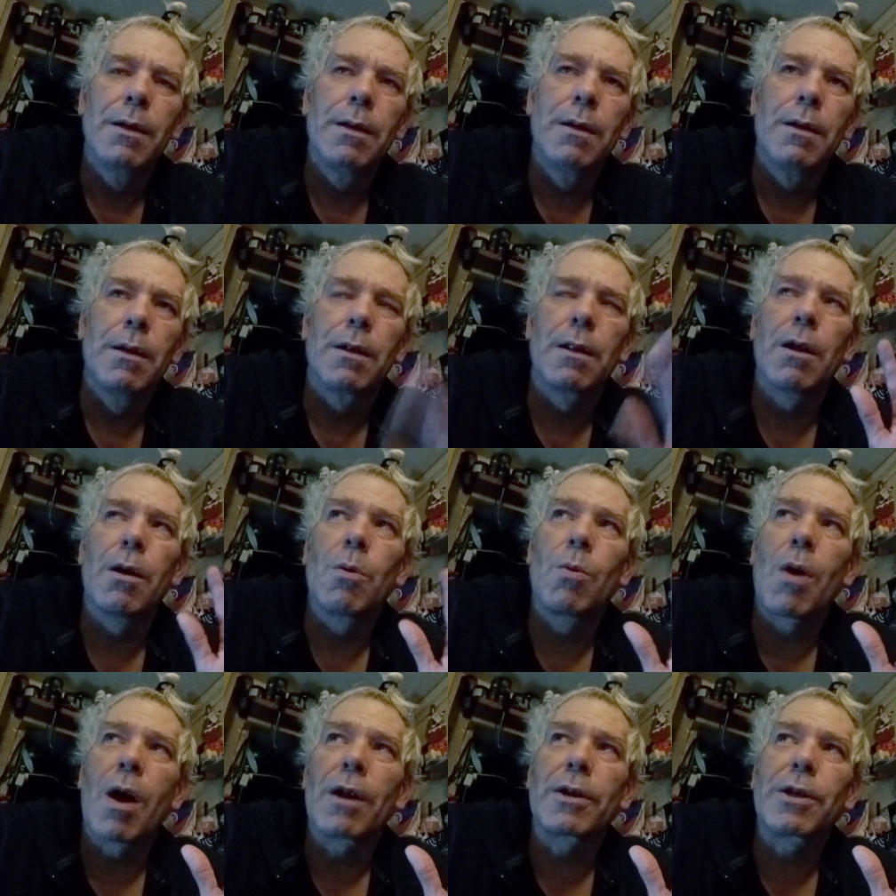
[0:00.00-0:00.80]
Hello,
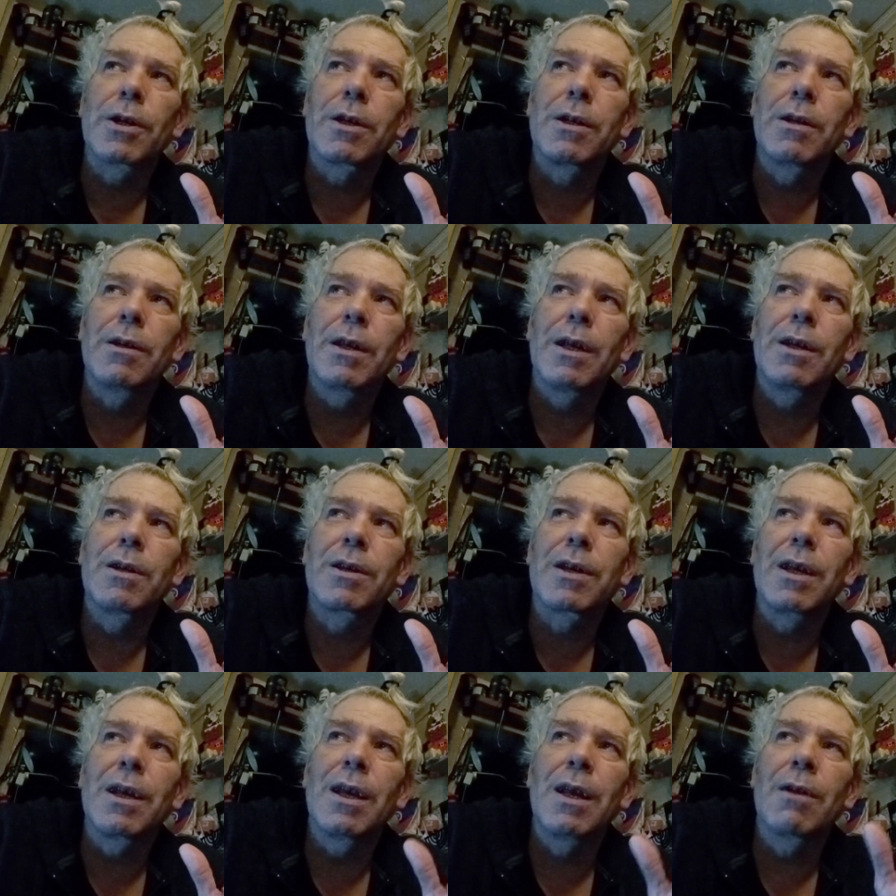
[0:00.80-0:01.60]
Washington,
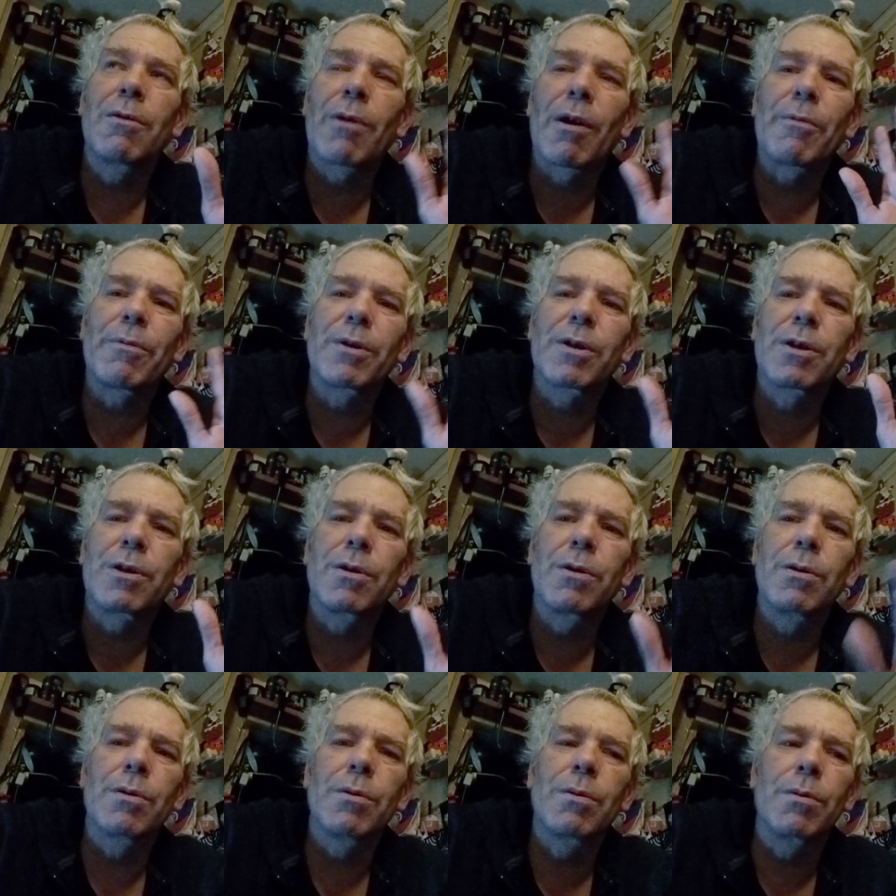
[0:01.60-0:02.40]
D.C., in reference
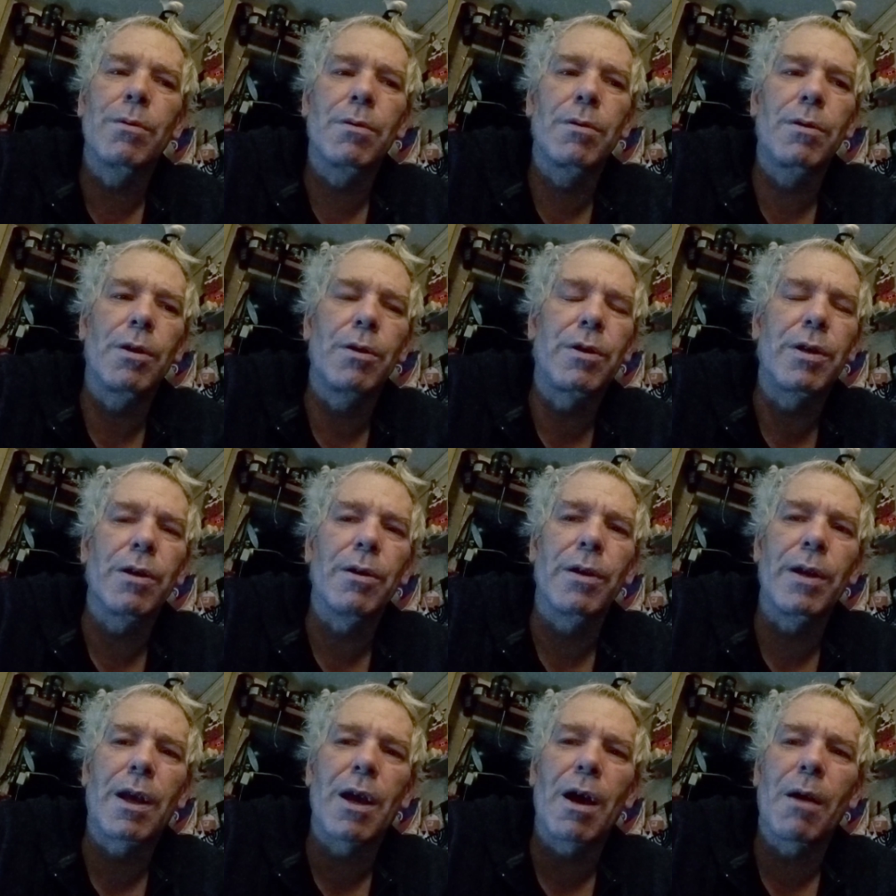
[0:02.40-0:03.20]
to
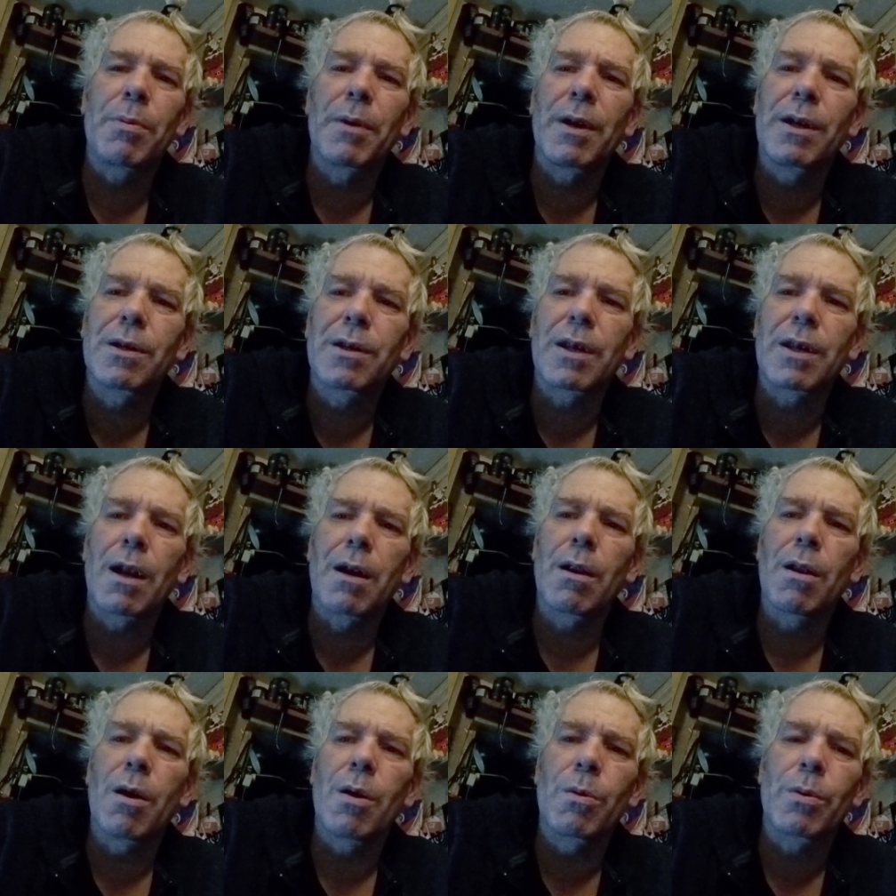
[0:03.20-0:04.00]
utility companies said
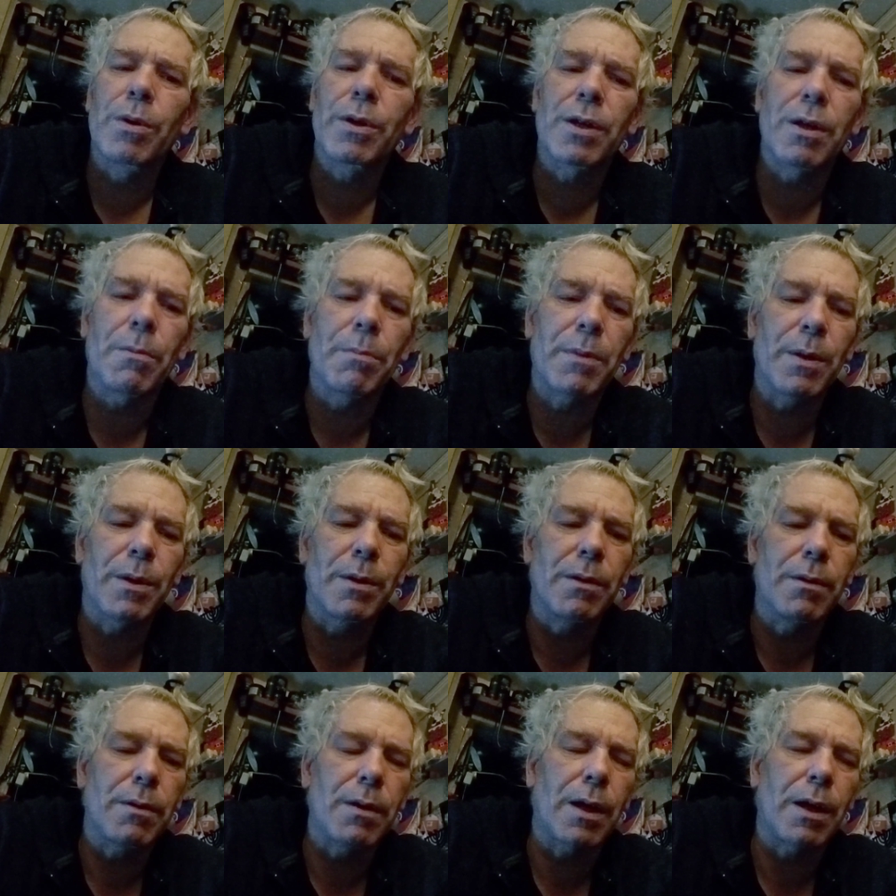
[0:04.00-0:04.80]
hello or
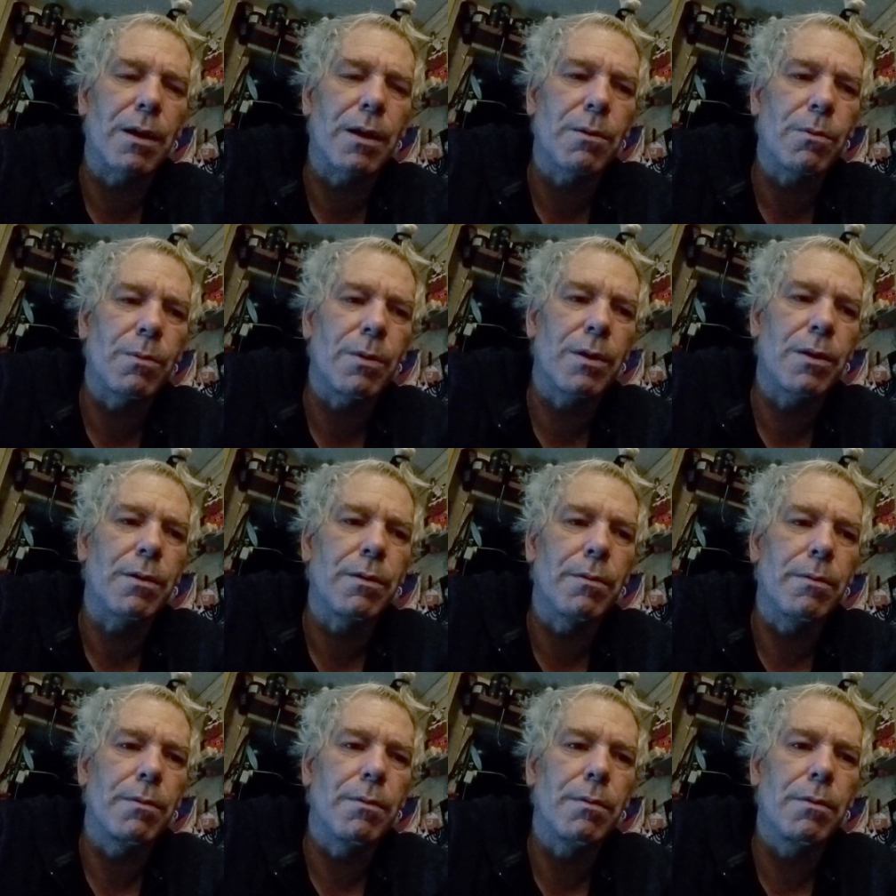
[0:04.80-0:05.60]
something. I guess it was.